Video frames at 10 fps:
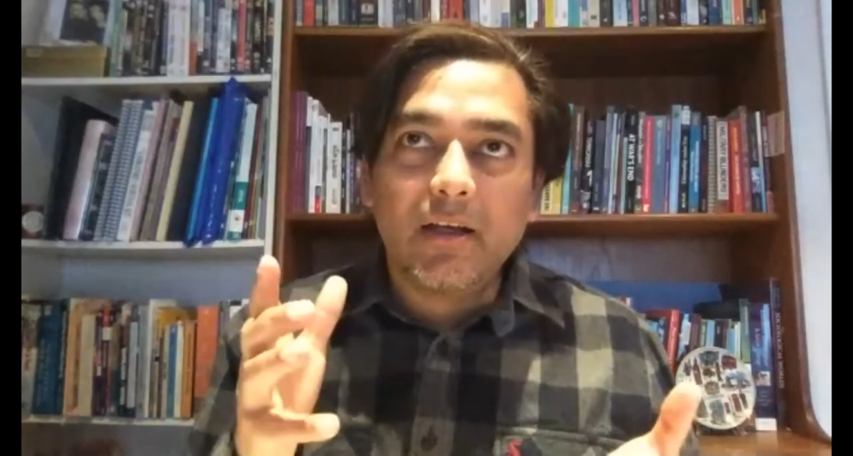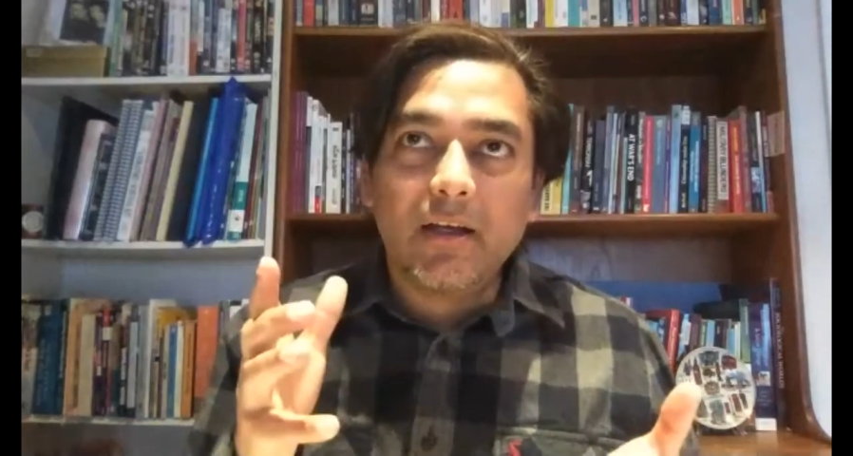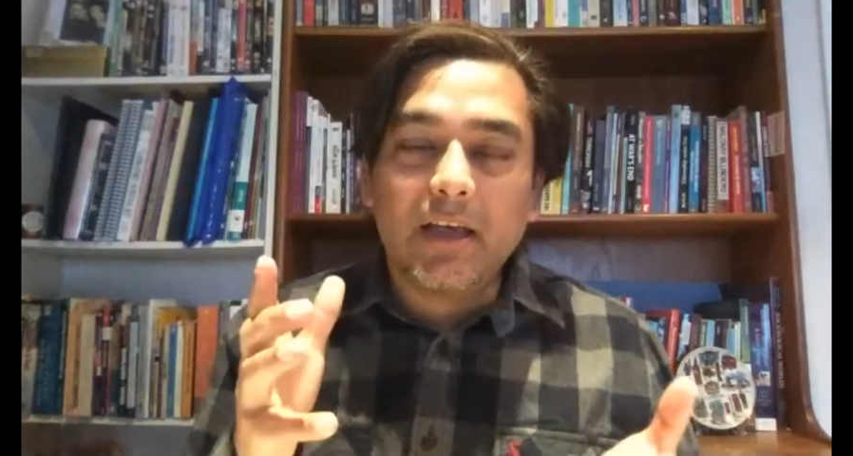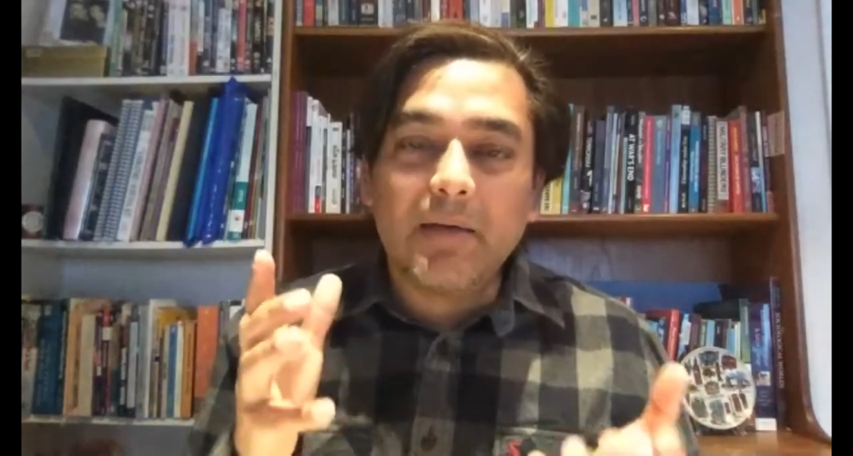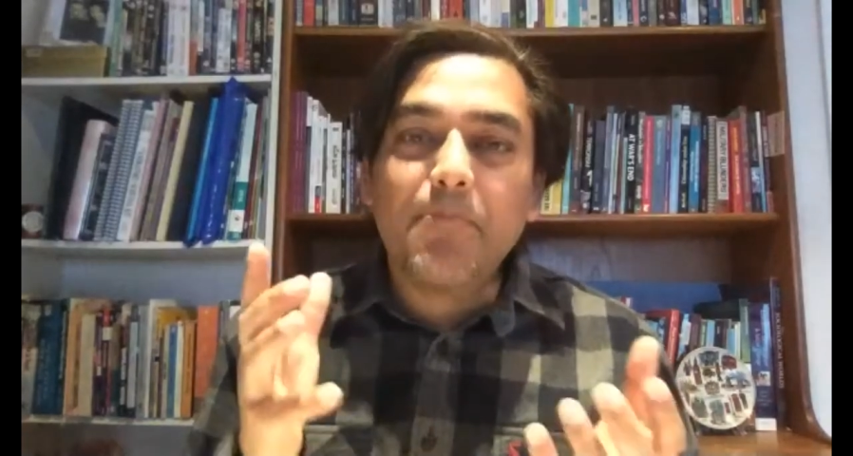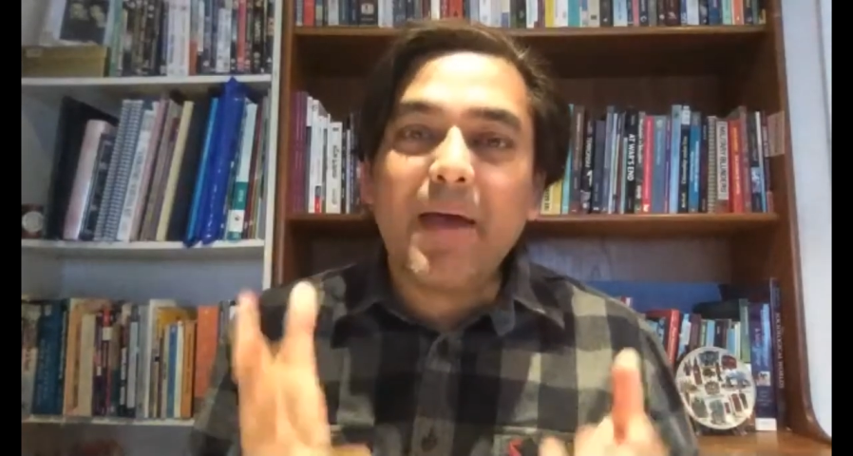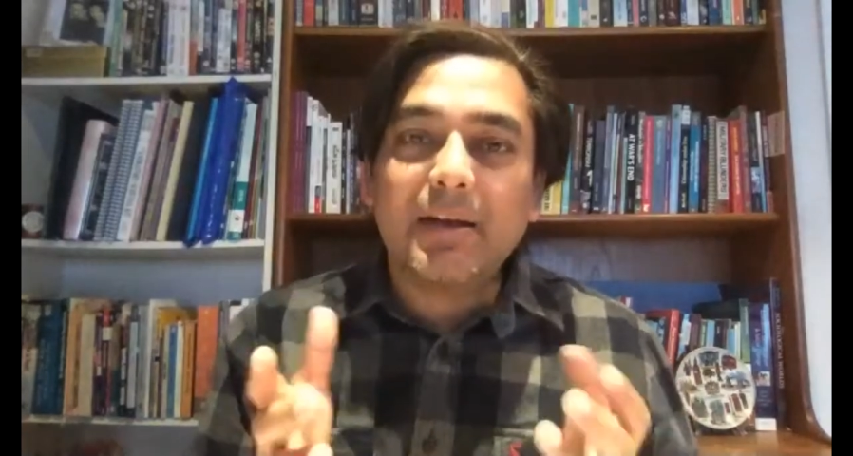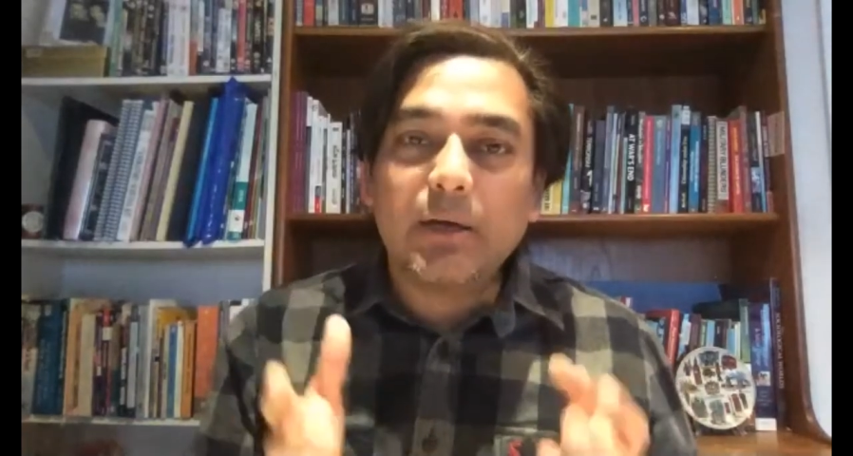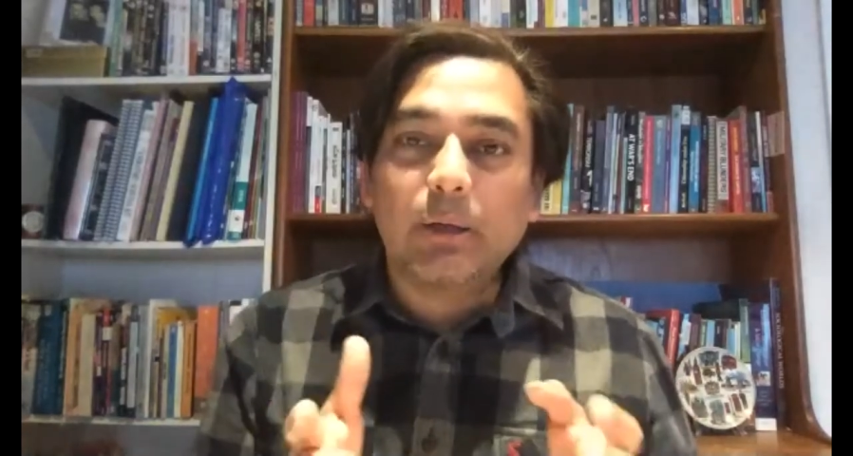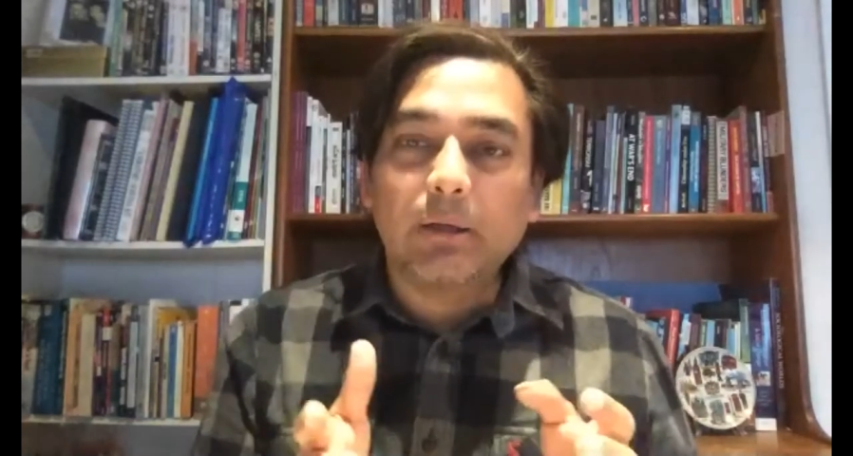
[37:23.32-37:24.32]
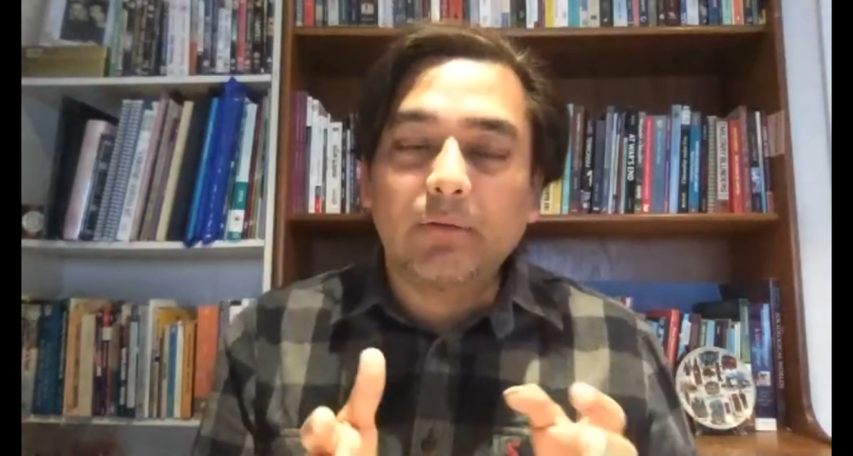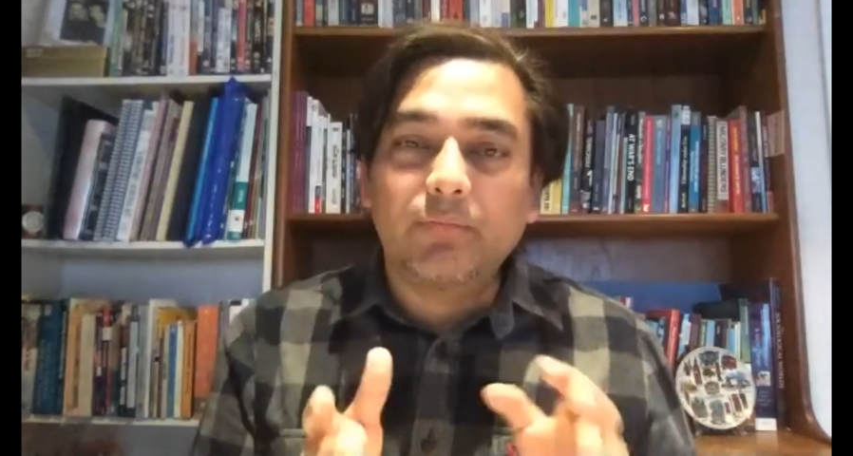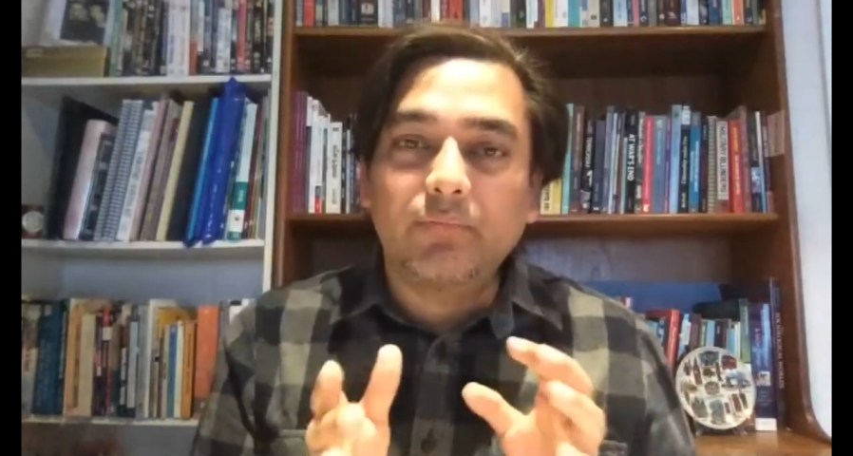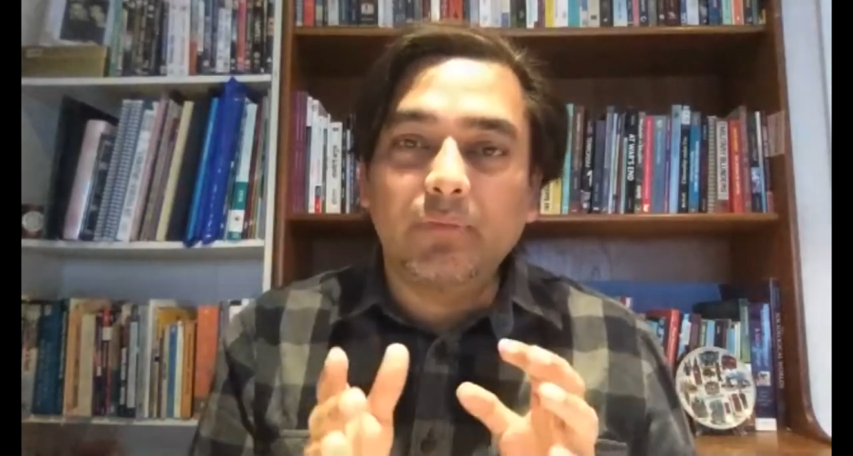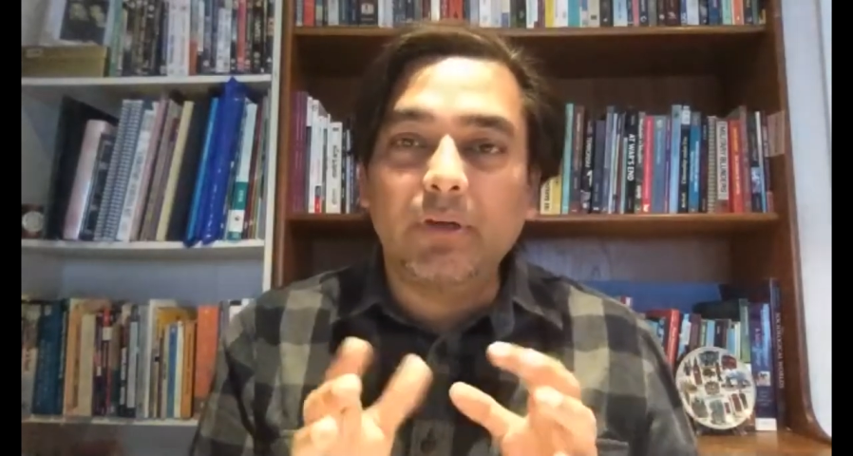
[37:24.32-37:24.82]
empirical
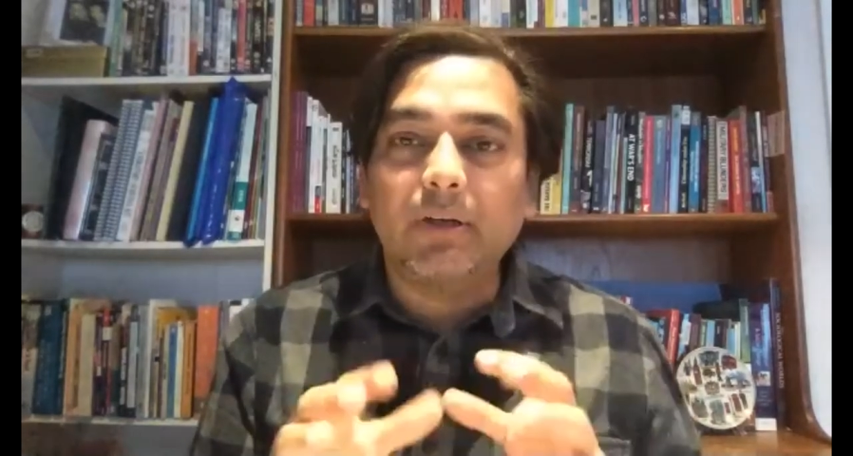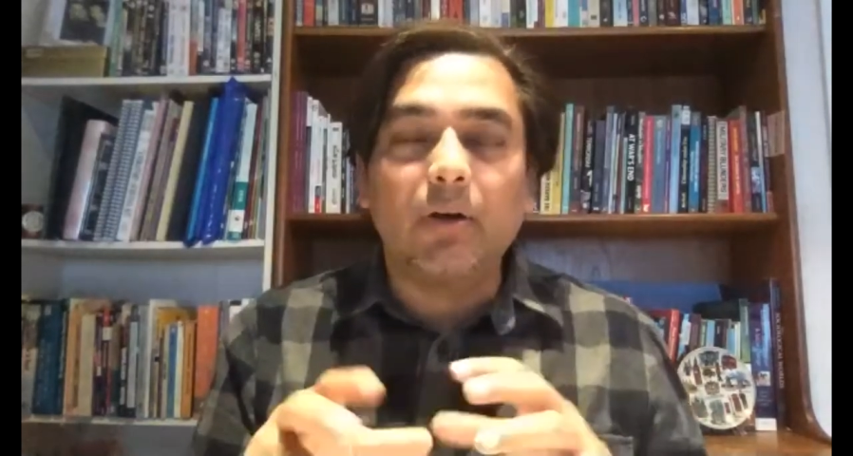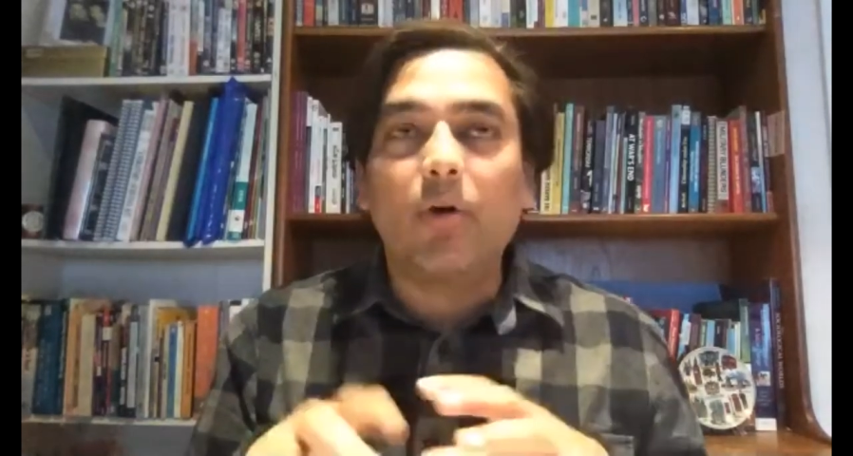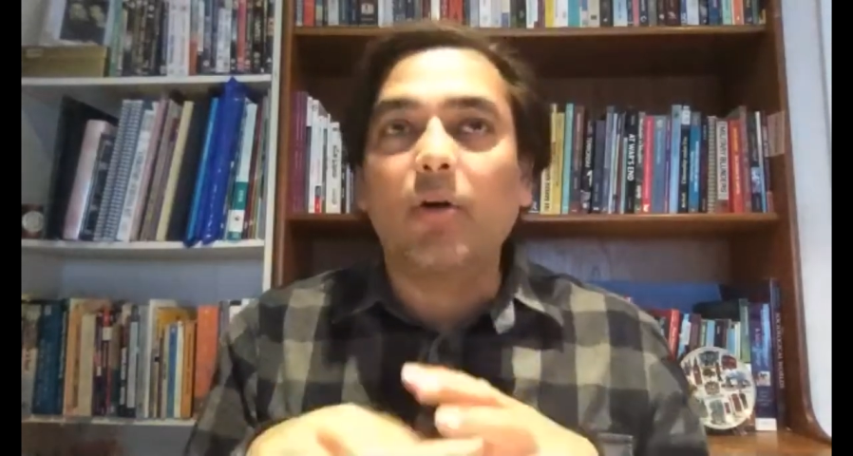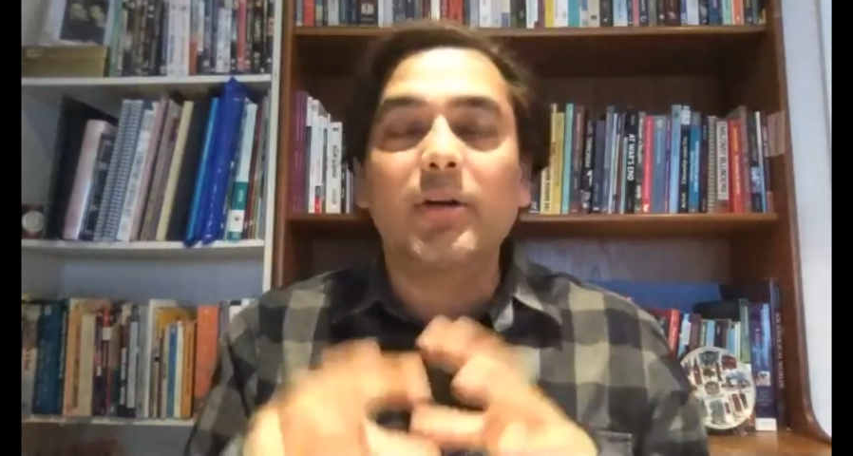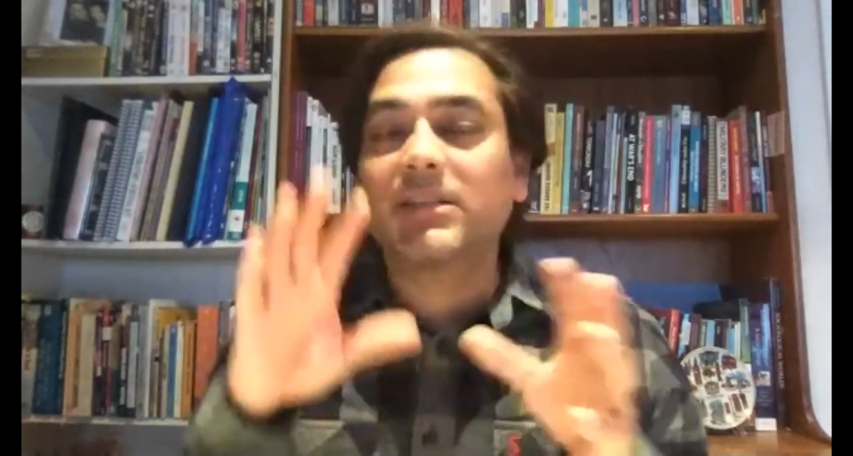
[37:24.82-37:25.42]
or